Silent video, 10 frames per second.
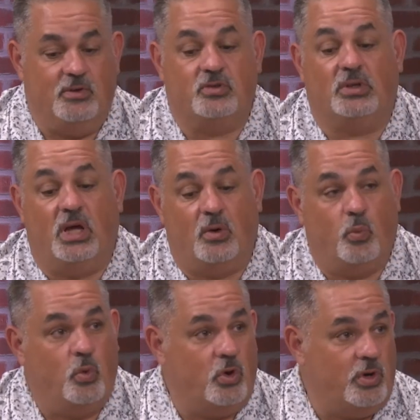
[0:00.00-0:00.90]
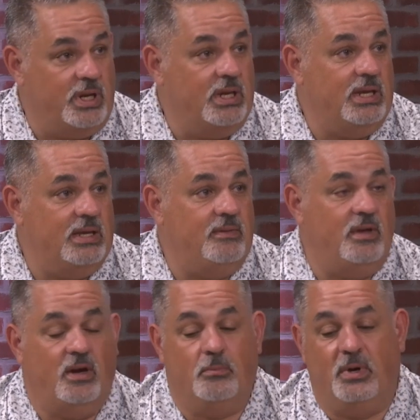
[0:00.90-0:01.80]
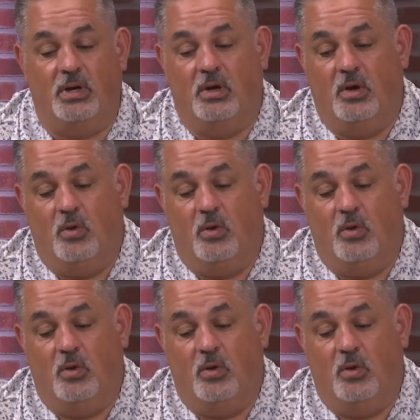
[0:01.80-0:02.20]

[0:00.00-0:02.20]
There's a lot of worry mm-hmm. in there, but